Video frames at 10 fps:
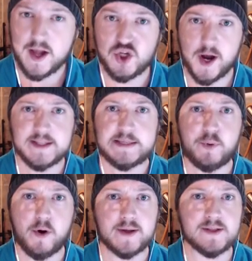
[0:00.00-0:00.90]
Giant
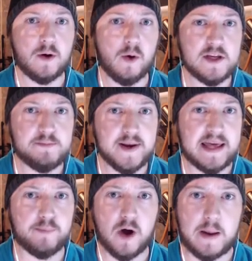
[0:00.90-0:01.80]
support has always been
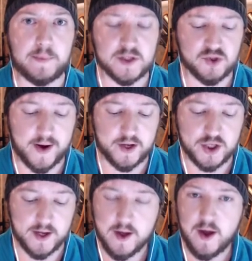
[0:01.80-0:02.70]
a popular
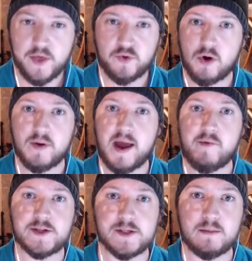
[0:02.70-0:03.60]
strategy throughout
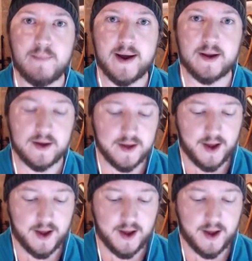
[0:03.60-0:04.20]
every single meta.